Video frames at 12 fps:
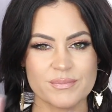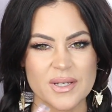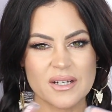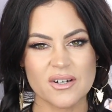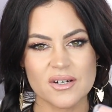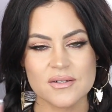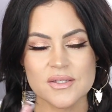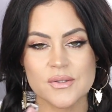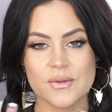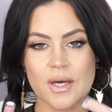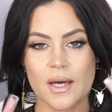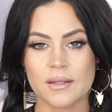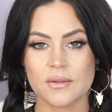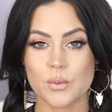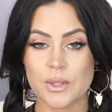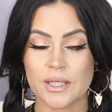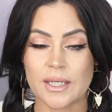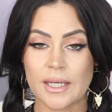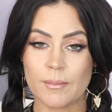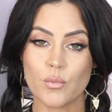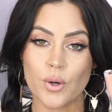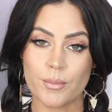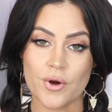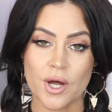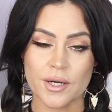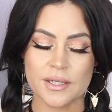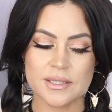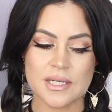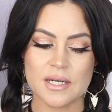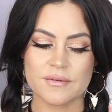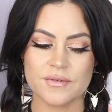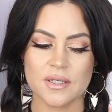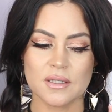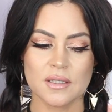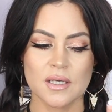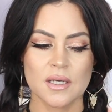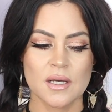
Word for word: bigger so that we could get more product out of it.